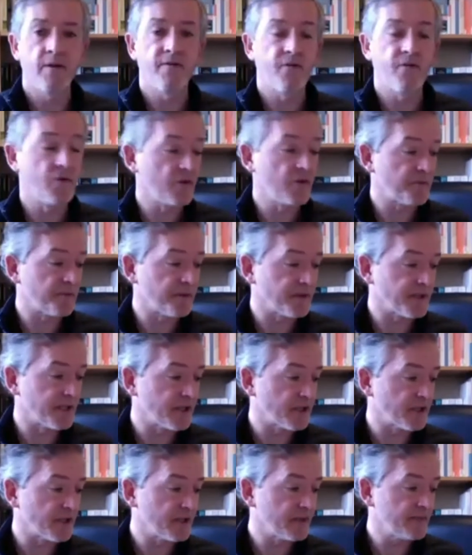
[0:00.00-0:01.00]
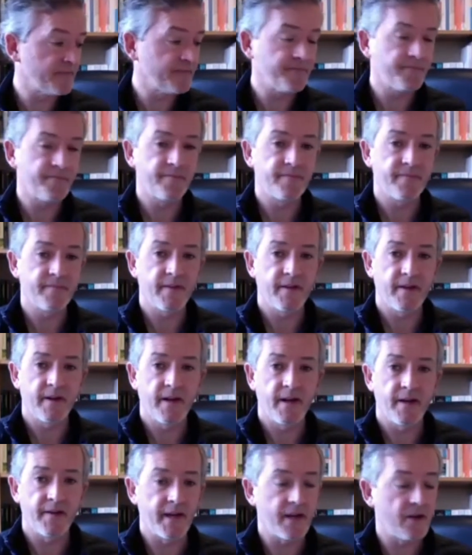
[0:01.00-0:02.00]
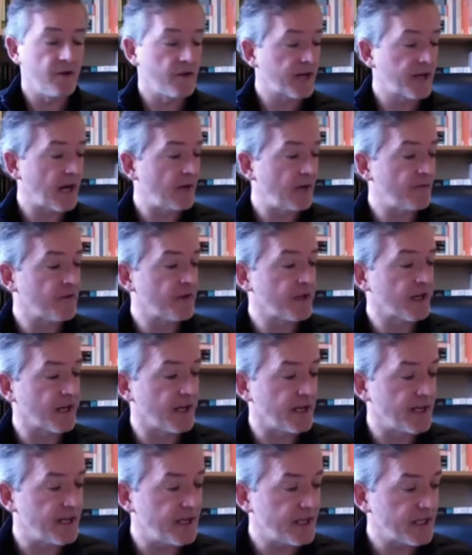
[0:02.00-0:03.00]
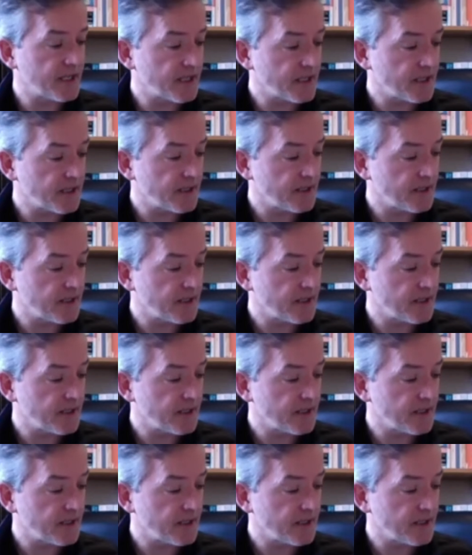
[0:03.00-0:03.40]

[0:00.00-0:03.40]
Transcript: Fourth position. Then look out for the gliss.